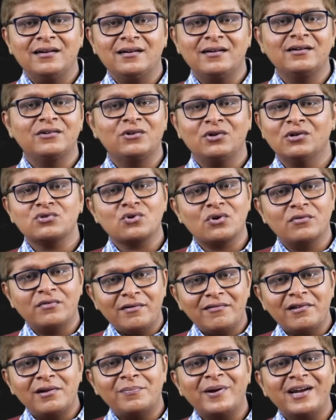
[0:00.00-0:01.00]
we
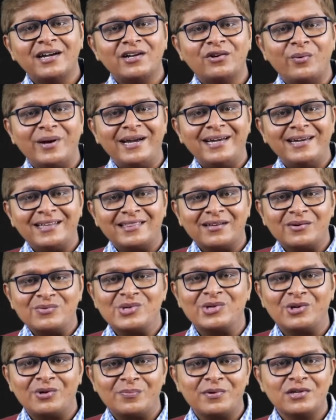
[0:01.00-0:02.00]
will pay
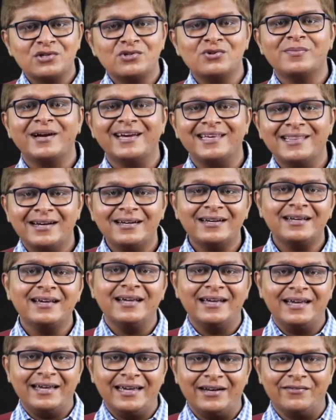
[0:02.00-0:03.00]
20,000 rupees to buy that
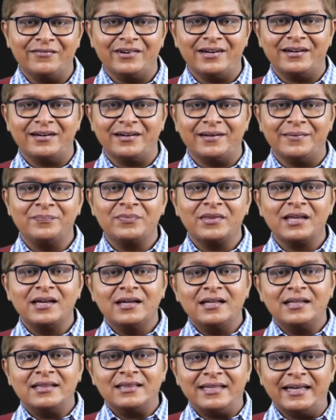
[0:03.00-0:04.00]
inventory.
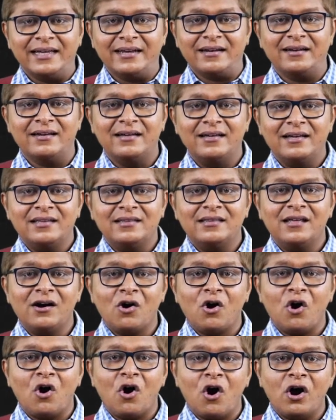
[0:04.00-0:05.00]
Then
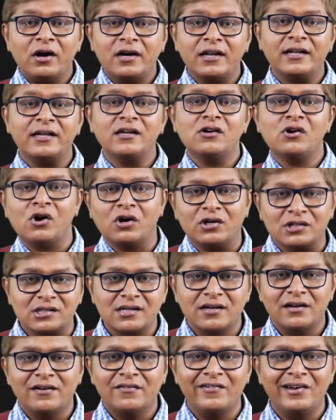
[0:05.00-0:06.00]
the ordering
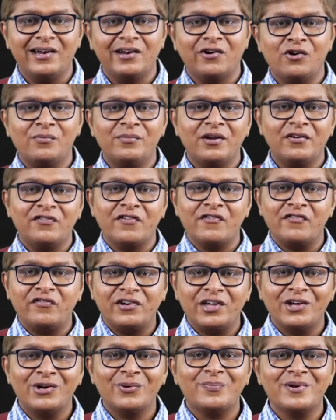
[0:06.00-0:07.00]
cost will now be
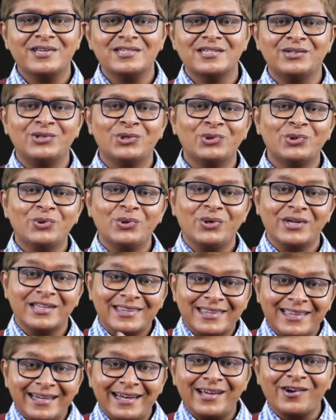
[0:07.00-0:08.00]
50 rupees into
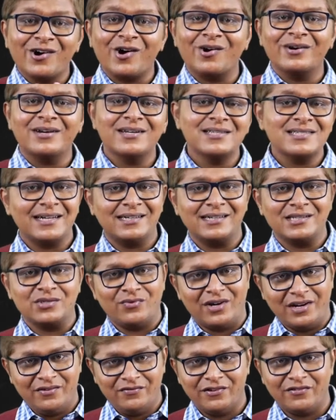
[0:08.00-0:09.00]
3 orders, that
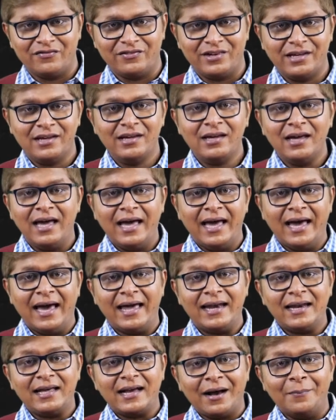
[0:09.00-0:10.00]
is 150.
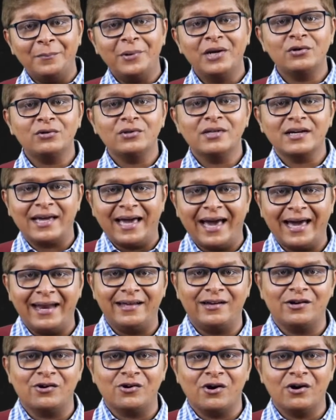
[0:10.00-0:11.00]
And coming to the
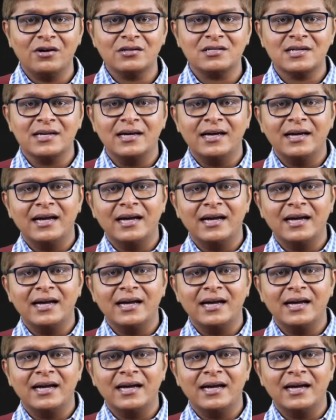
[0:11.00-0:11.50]
carrying cost,